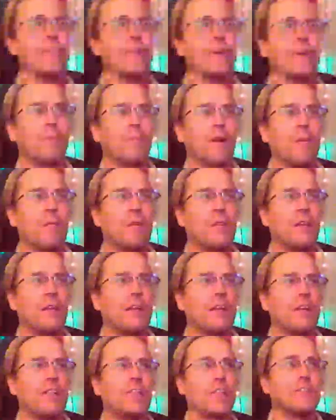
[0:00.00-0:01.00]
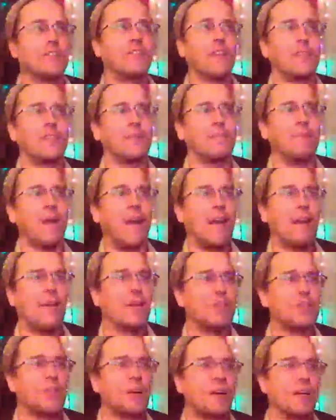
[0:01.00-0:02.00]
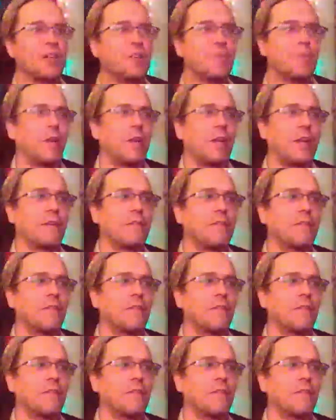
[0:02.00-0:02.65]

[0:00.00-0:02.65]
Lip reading: they were probably like, it just doesn't matter as long as we